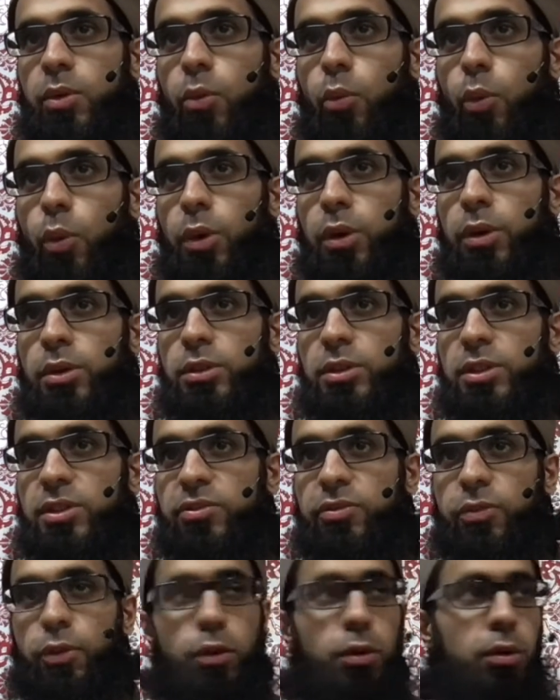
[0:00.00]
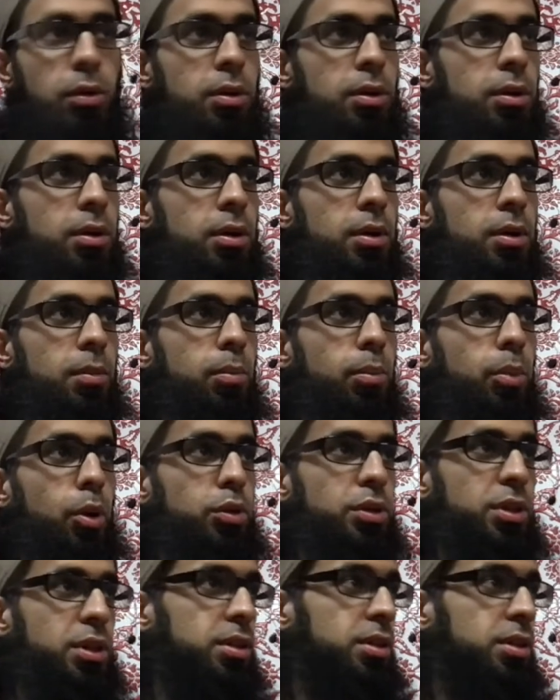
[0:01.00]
words for both